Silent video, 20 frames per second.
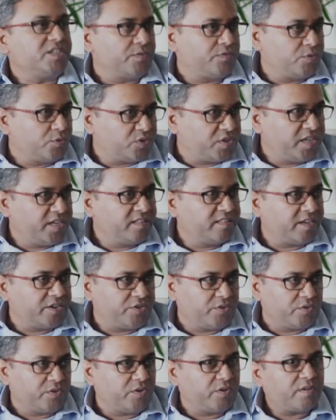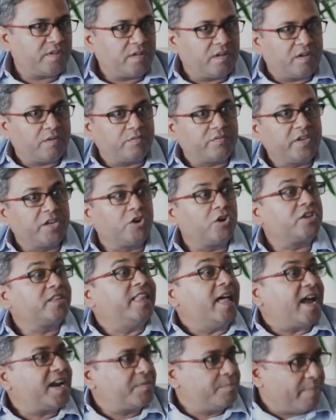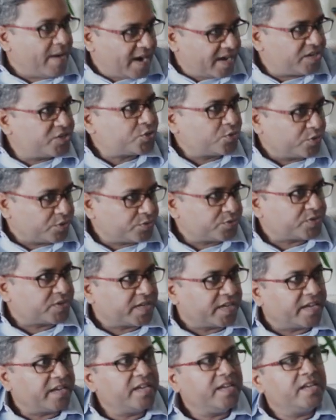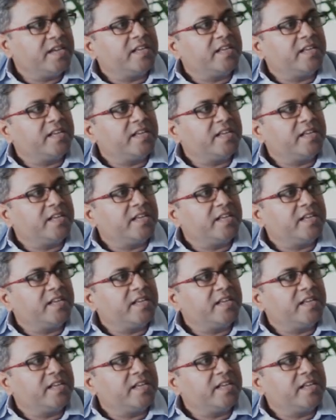If you think that we're not that bad, so to say,